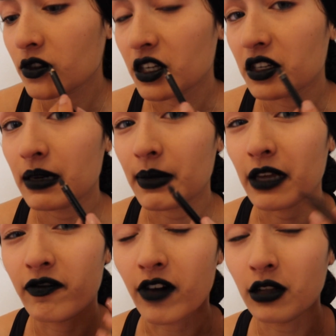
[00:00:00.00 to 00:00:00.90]
So you're gonna
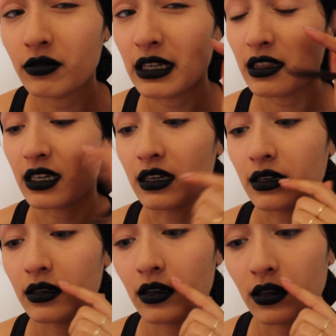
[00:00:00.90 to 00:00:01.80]
be following
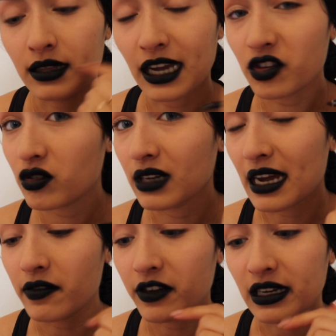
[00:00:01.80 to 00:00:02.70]
the natural
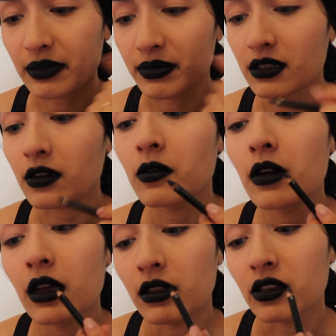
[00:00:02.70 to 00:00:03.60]
line of your lips, so
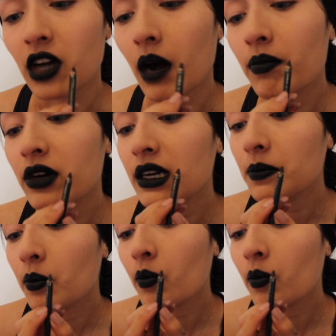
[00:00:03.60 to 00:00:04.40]
the top one,